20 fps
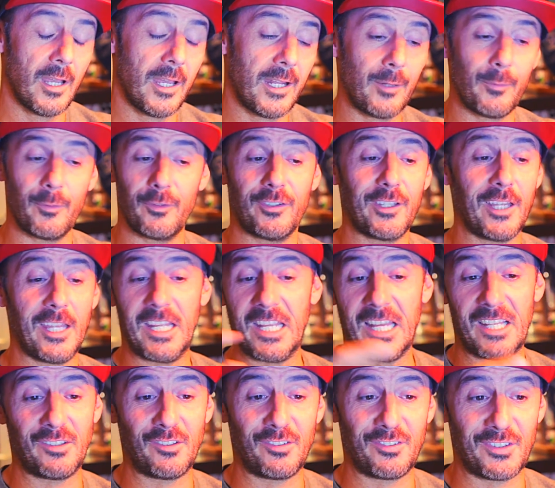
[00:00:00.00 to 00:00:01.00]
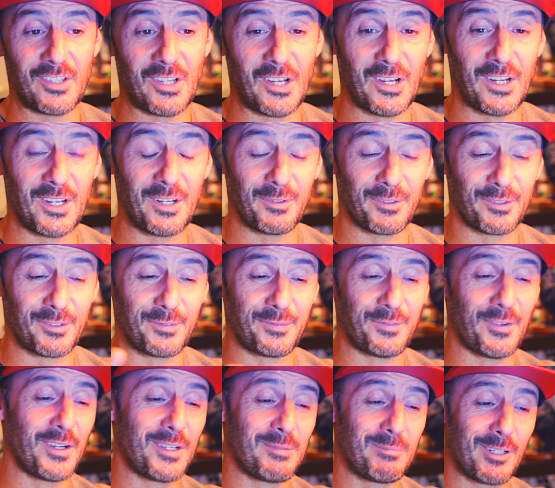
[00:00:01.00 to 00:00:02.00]
And I was getting at the start. It was
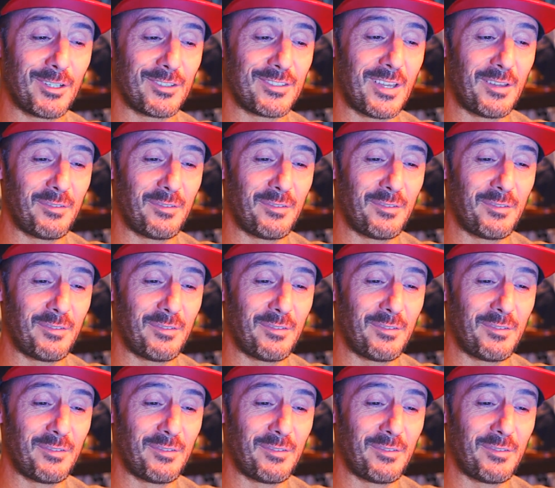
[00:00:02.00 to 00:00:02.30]
funny because